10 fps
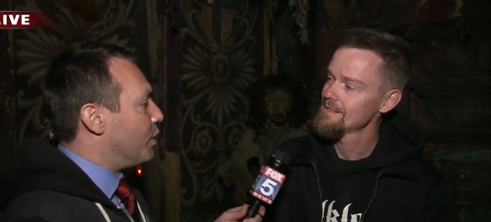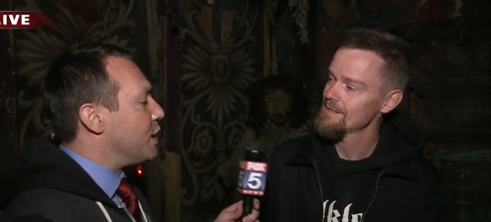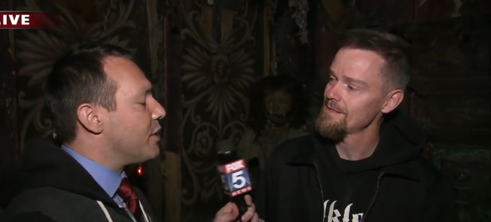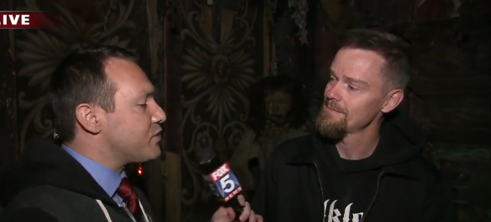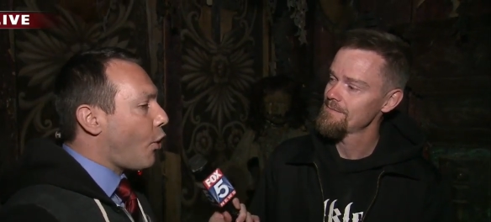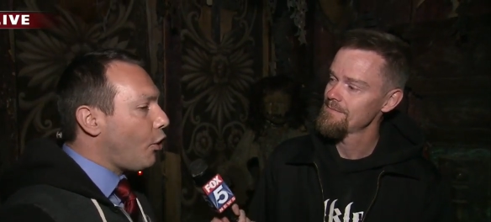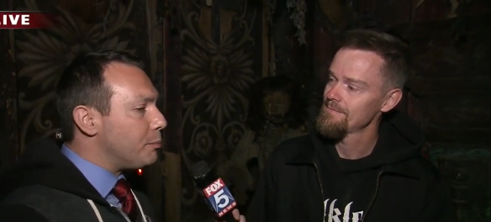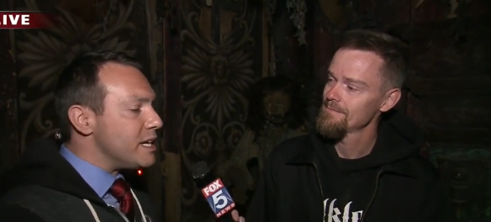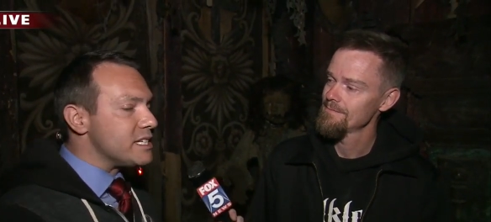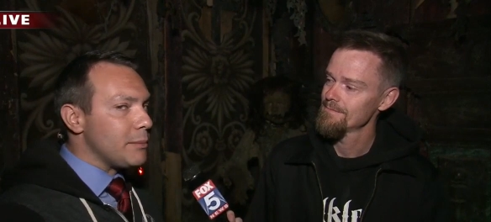Speaker 1: Well, you have
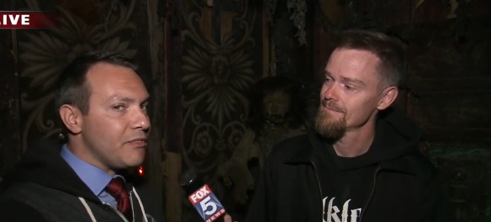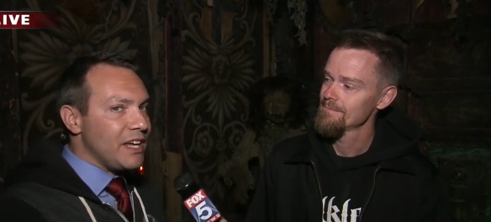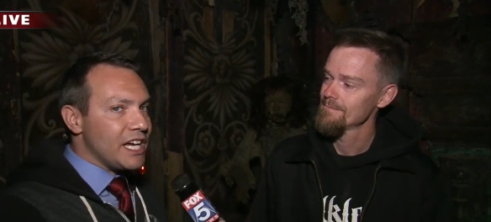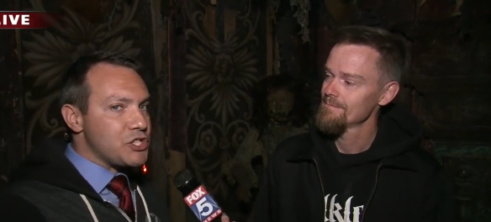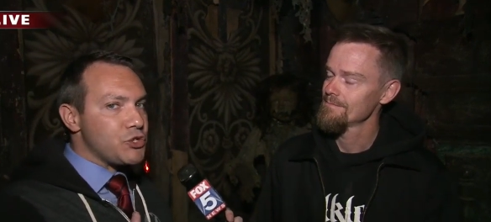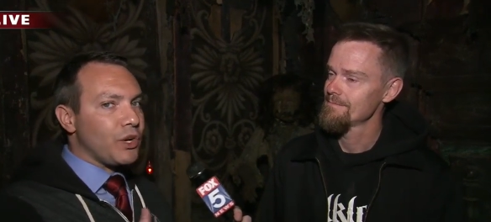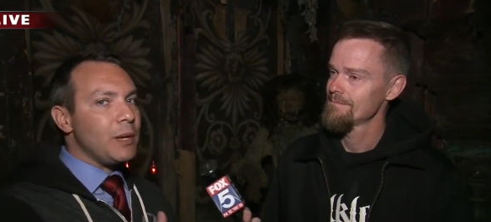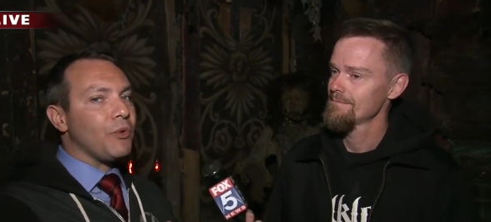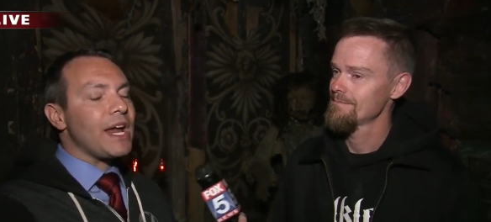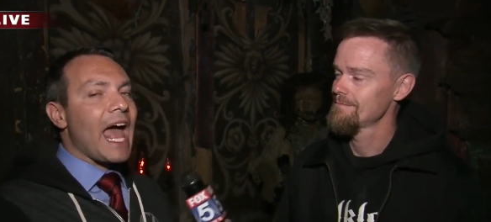told me some of the
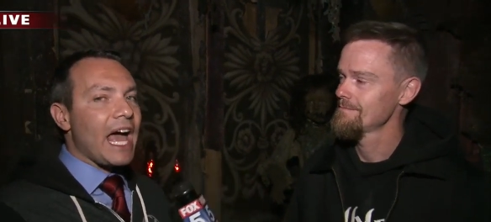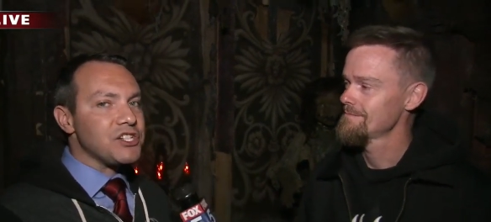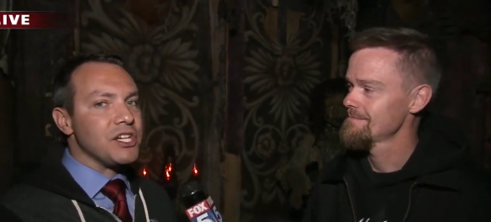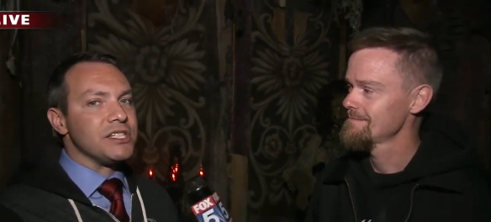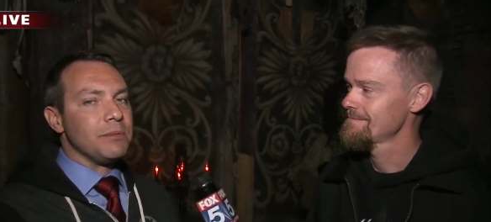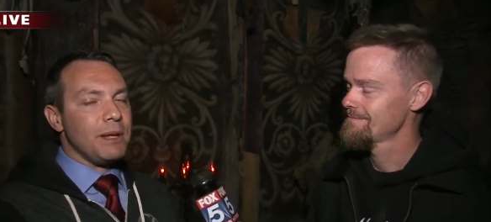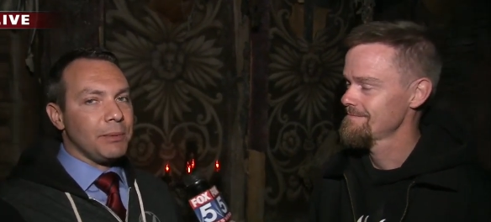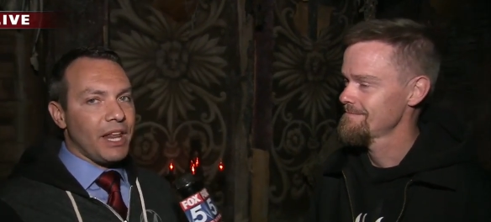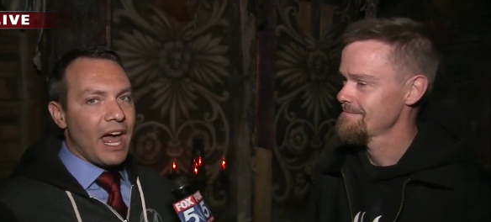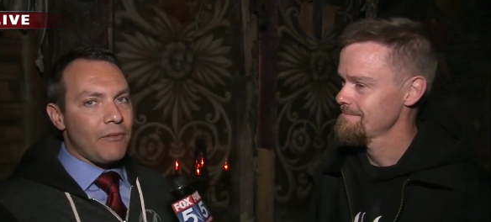extreme reactions that
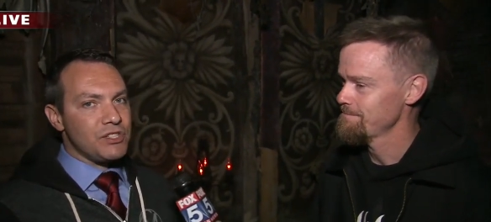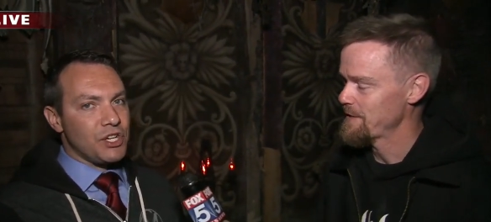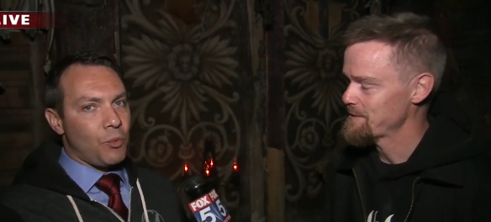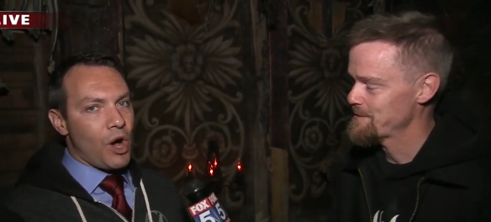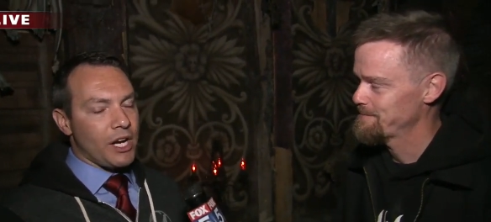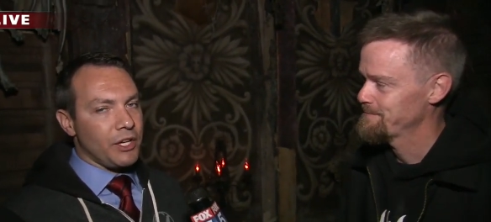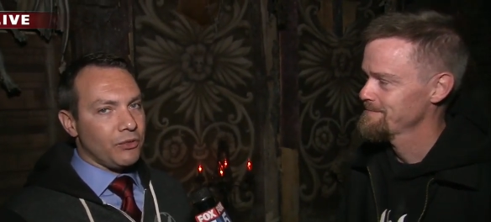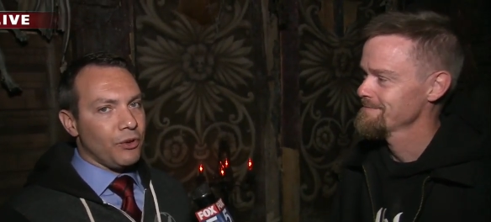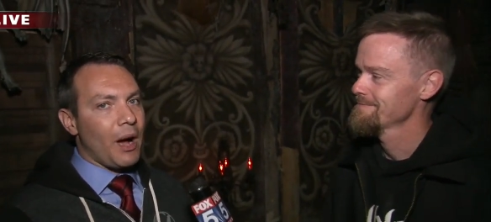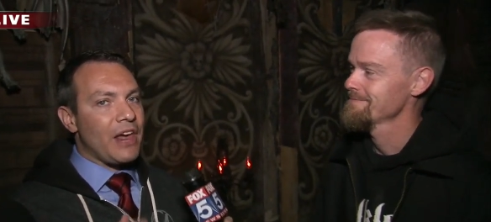people have as they're
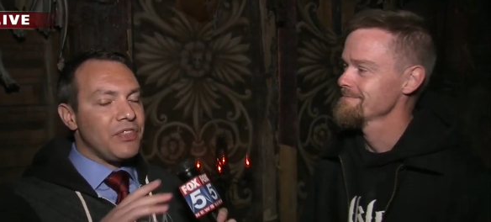walking through.